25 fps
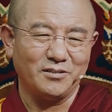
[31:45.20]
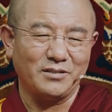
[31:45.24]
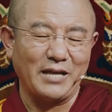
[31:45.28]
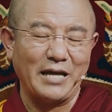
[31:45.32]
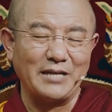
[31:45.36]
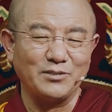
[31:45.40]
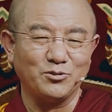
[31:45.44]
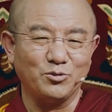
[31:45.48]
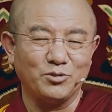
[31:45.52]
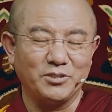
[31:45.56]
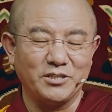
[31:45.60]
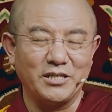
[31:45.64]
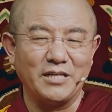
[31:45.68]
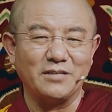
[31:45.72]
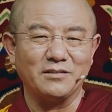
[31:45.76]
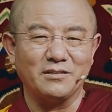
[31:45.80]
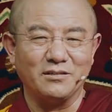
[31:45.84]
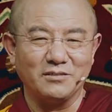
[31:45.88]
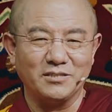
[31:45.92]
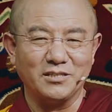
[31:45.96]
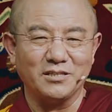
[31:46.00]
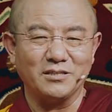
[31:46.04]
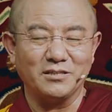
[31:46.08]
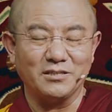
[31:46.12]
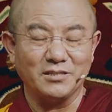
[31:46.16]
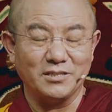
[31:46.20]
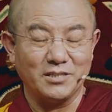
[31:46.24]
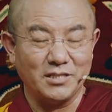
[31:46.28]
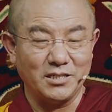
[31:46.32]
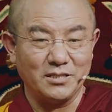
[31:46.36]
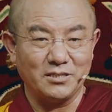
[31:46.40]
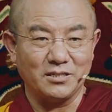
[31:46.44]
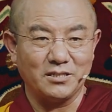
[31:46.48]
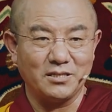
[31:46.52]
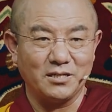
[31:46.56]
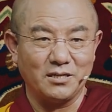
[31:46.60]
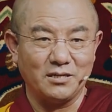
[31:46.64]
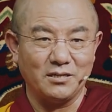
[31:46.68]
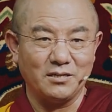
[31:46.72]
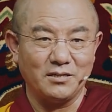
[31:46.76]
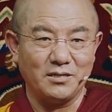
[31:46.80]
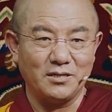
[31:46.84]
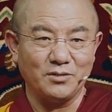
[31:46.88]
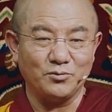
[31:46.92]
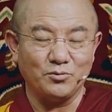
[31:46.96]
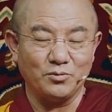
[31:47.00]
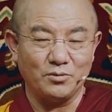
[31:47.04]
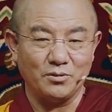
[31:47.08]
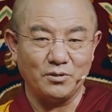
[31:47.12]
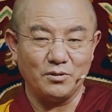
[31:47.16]
uh, you give rise to
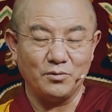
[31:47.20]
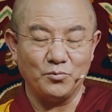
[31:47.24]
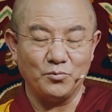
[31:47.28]
great